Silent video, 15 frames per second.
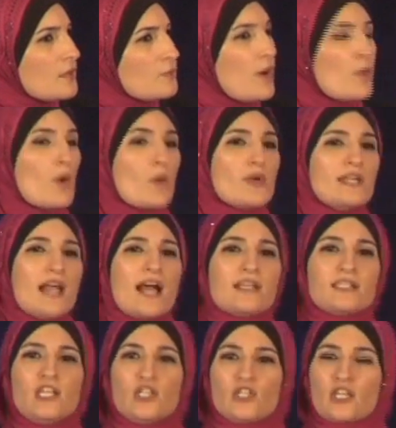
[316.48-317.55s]
But what we're
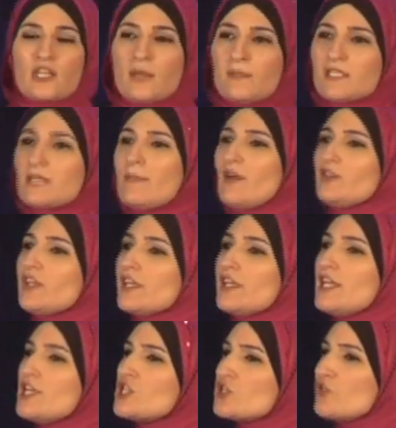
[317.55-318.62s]
not teaching them is about their
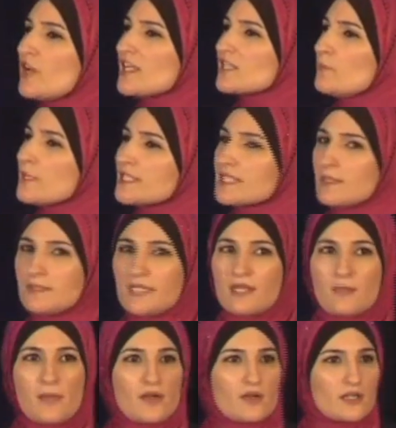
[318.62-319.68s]
history as Muslims in
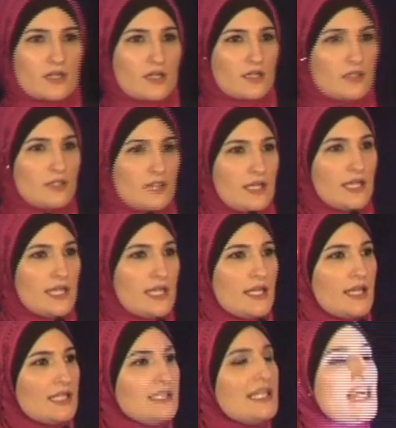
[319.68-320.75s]
America.
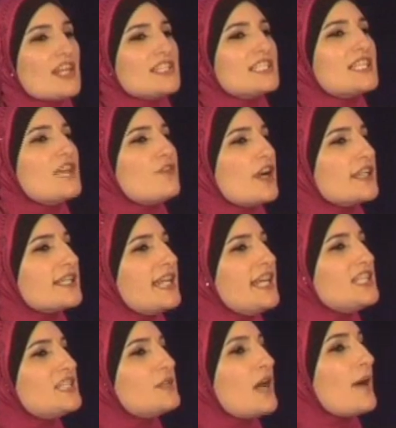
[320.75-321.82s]
Let us give our
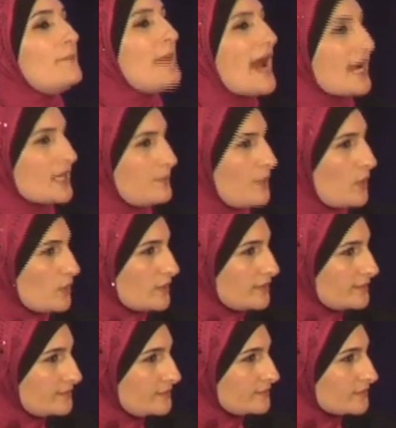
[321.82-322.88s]
kids a backbone.
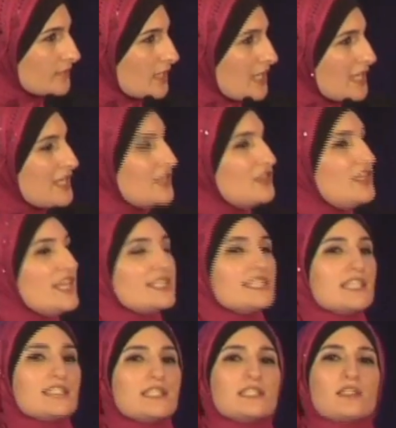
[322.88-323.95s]
This,
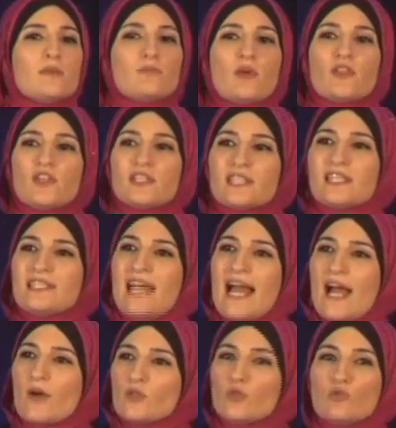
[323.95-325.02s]
sisters and brothers, is
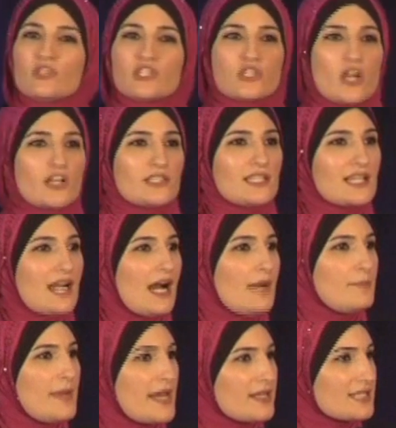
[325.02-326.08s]
how you start to
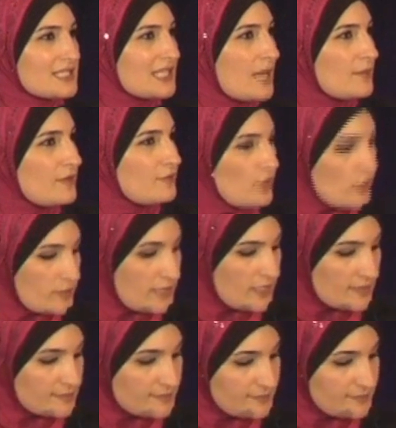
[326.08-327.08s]
combat Islamophobia.